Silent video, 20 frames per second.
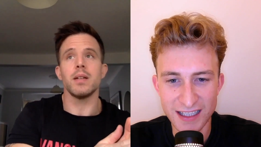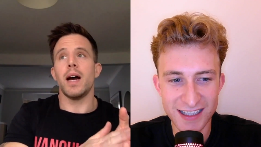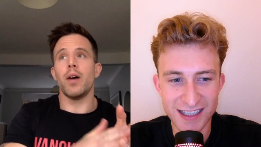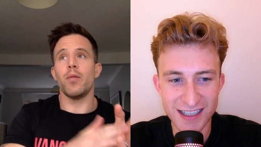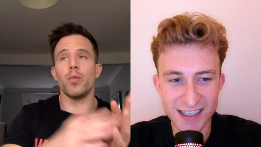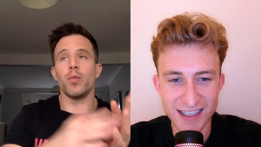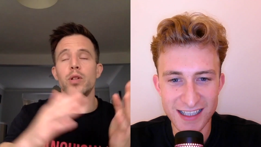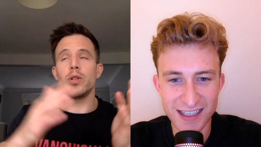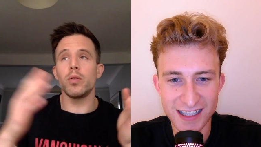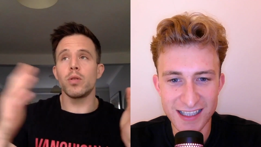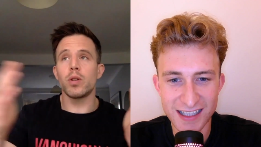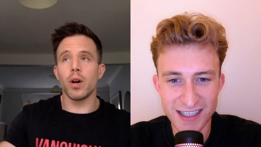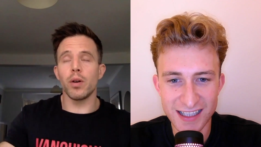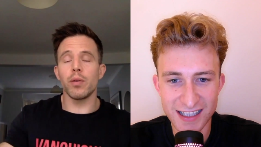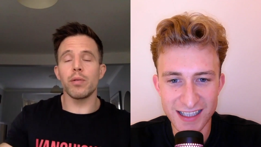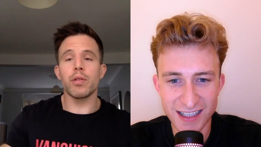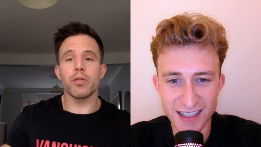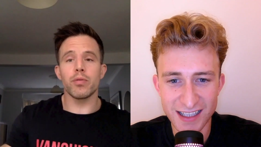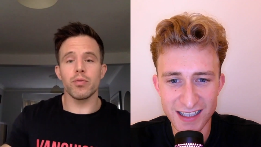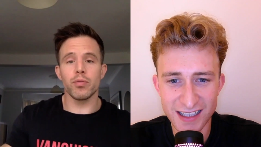Speaker 1: And when you
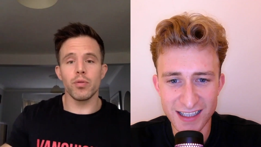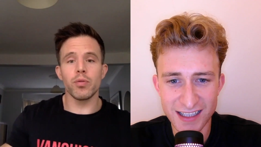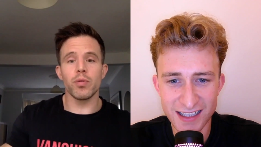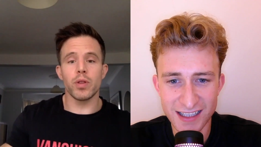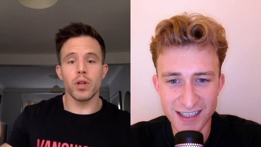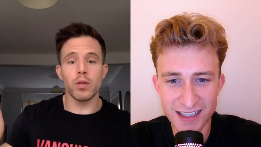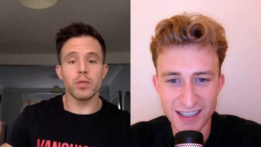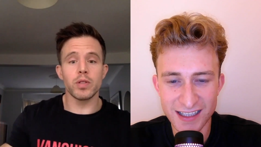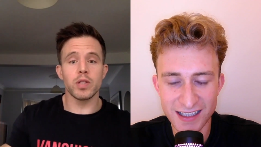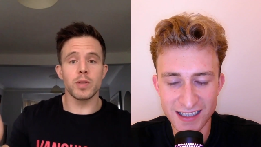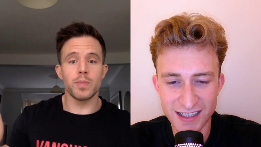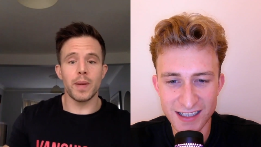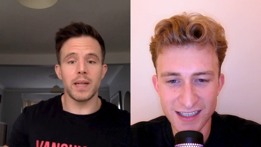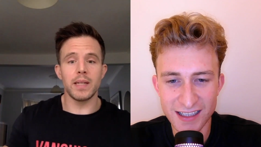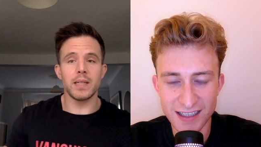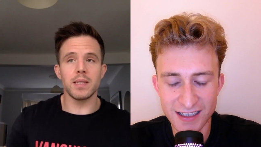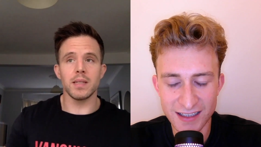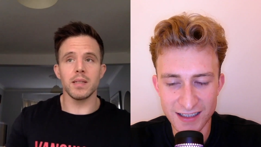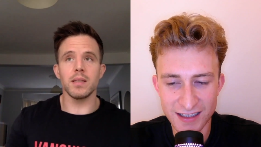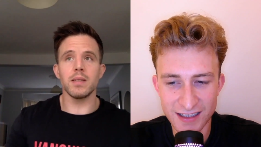go through those
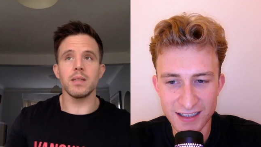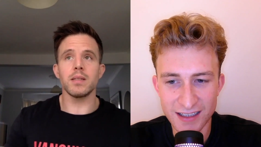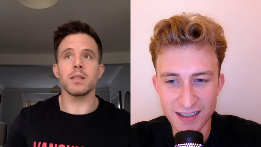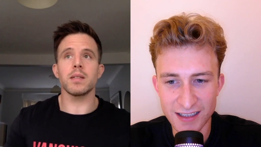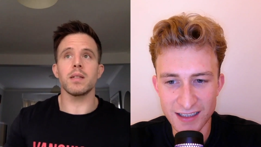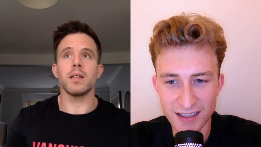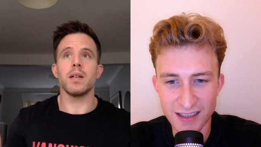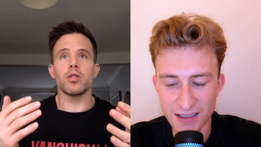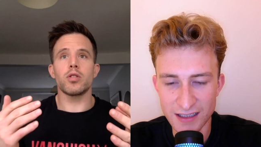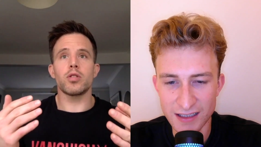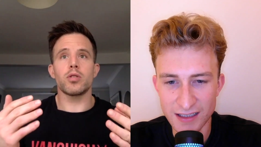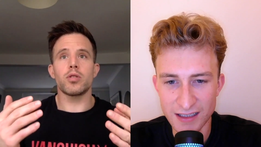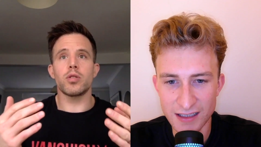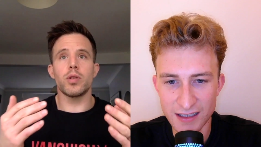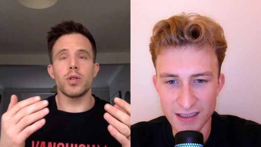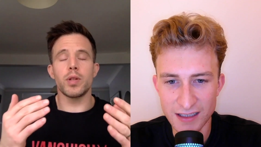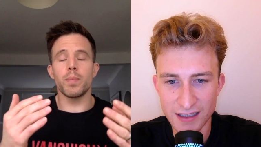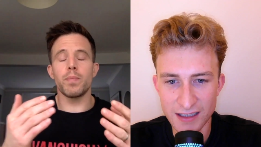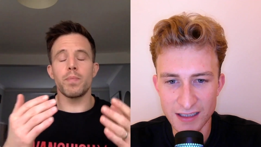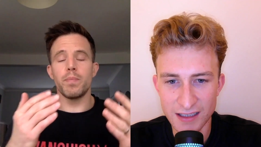spaces, the